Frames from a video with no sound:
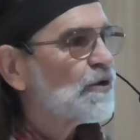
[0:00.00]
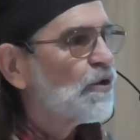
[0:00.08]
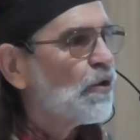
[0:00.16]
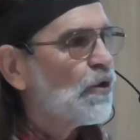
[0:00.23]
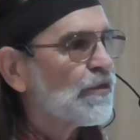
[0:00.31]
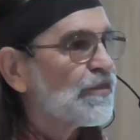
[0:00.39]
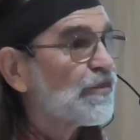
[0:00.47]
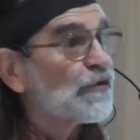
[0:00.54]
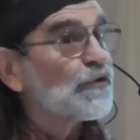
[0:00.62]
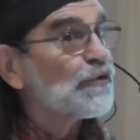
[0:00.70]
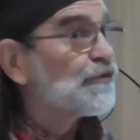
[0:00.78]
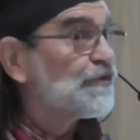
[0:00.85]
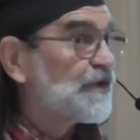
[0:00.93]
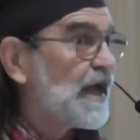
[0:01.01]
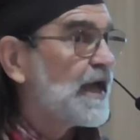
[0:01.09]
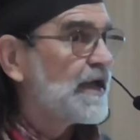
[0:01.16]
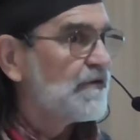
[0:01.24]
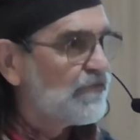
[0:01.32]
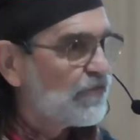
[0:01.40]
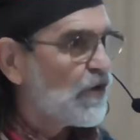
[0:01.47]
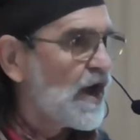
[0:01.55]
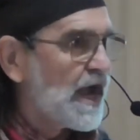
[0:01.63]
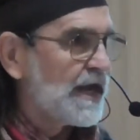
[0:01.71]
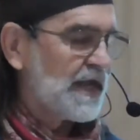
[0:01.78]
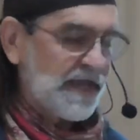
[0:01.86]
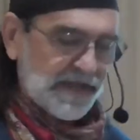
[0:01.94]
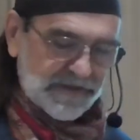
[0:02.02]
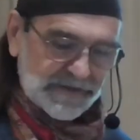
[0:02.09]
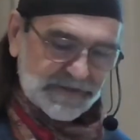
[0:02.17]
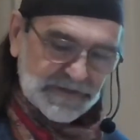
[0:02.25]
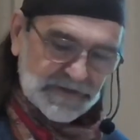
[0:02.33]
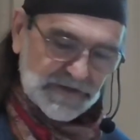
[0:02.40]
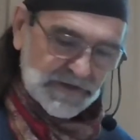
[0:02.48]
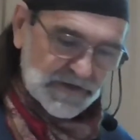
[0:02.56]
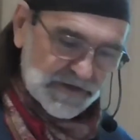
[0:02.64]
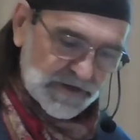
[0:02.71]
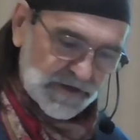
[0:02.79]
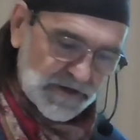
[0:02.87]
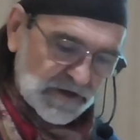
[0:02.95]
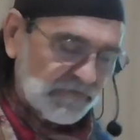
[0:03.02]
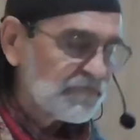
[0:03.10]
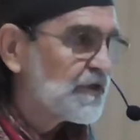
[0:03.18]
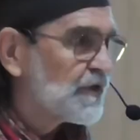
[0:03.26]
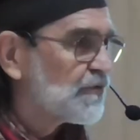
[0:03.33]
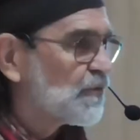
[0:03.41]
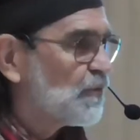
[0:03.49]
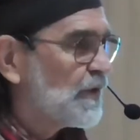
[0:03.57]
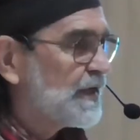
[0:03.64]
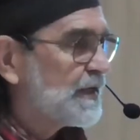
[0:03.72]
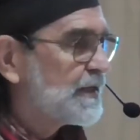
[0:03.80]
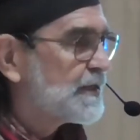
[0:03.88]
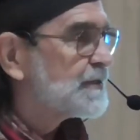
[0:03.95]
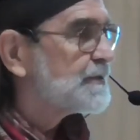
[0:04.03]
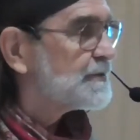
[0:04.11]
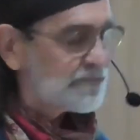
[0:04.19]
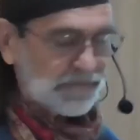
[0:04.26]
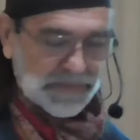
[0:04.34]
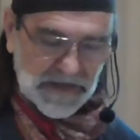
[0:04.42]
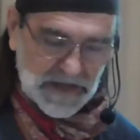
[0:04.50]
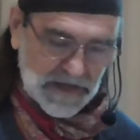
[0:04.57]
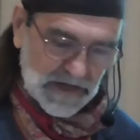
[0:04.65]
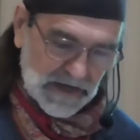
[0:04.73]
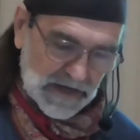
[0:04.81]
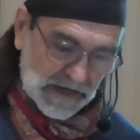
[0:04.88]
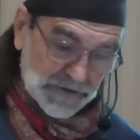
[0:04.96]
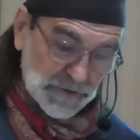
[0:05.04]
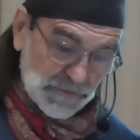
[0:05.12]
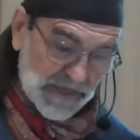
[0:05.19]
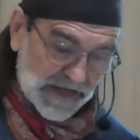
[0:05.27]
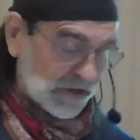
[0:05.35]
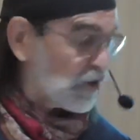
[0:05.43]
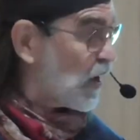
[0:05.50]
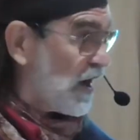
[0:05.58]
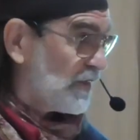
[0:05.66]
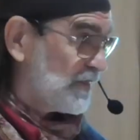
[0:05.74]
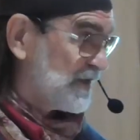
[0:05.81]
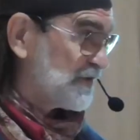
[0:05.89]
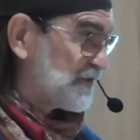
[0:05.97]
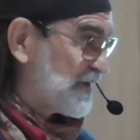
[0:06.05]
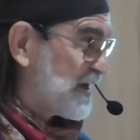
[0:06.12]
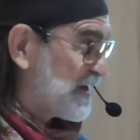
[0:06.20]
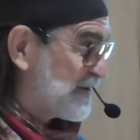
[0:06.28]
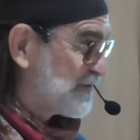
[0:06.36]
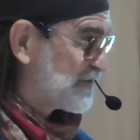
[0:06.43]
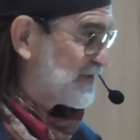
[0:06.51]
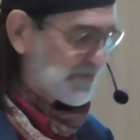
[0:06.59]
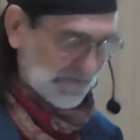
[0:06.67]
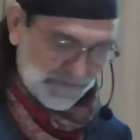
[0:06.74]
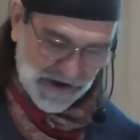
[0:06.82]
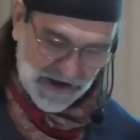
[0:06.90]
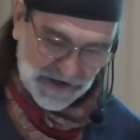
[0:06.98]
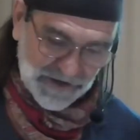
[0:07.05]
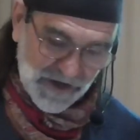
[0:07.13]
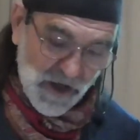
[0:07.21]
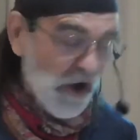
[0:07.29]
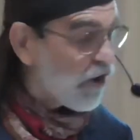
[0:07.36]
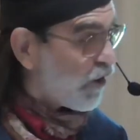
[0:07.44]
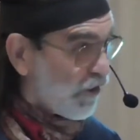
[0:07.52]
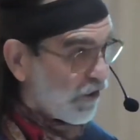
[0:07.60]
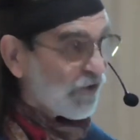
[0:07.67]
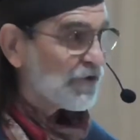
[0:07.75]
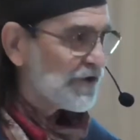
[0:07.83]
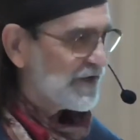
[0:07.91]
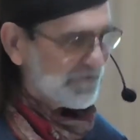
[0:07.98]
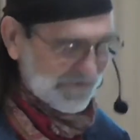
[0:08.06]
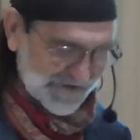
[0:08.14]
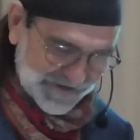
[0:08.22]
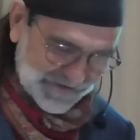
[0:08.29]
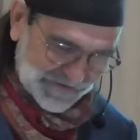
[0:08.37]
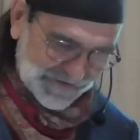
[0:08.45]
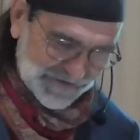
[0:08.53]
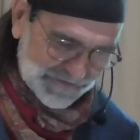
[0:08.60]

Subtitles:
on Thursday, Friday of this week. I do that a lot these days since my heart event.